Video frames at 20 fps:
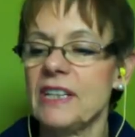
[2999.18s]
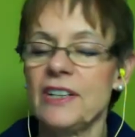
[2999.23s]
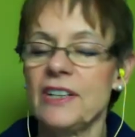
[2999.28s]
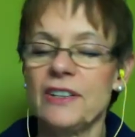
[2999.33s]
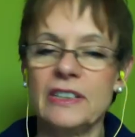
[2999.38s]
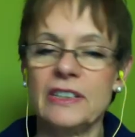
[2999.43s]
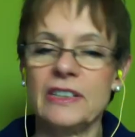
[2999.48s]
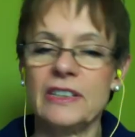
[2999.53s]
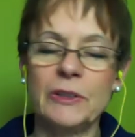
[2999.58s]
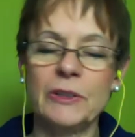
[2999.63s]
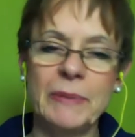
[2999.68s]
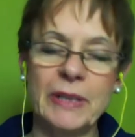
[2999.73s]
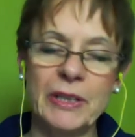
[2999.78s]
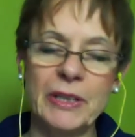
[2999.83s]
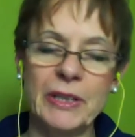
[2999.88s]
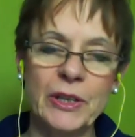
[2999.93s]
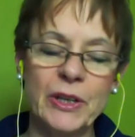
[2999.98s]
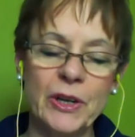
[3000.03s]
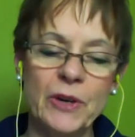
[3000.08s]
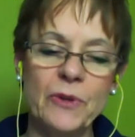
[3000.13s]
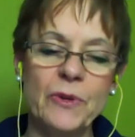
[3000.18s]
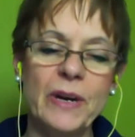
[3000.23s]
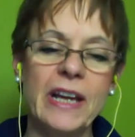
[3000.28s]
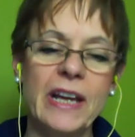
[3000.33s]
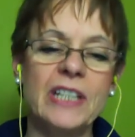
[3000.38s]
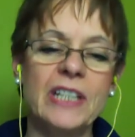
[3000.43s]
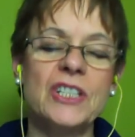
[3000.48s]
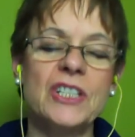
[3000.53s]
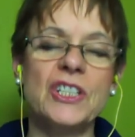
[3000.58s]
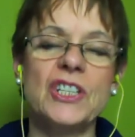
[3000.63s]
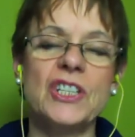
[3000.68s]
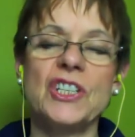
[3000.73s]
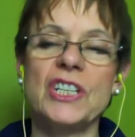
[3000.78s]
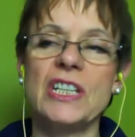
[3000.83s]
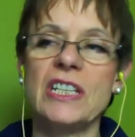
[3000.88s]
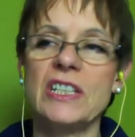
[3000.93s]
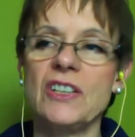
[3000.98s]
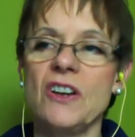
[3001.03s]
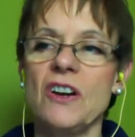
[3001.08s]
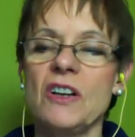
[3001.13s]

a little bit ago, and she talked